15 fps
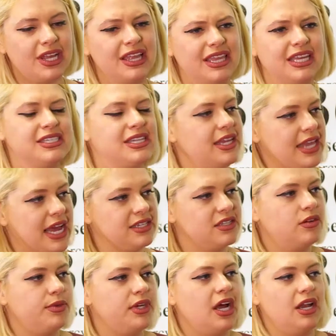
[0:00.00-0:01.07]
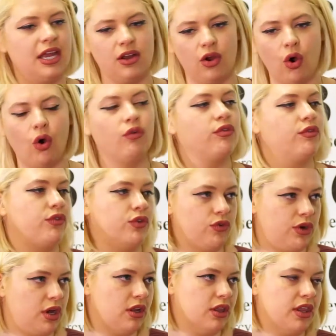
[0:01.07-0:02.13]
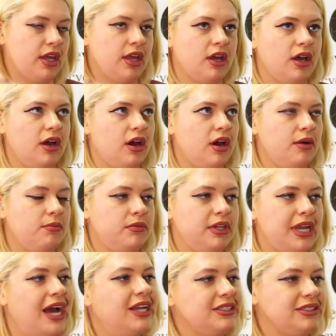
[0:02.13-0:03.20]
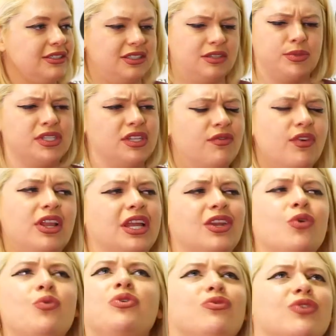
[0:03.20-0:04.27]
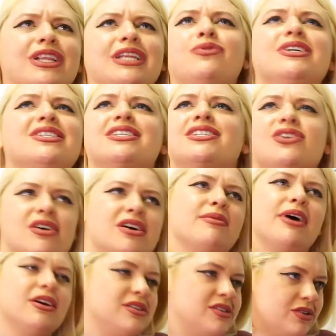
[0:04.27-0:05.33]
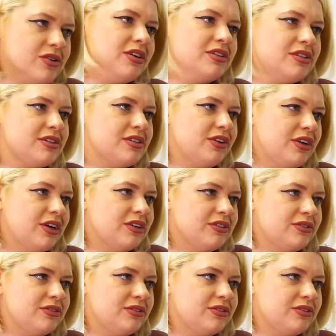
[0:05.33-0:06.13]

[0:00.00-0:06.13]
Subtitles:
things like that. It's going to be kind of like an overview kind of thing. Not specifically. No one really wants to talk about insurance, you know.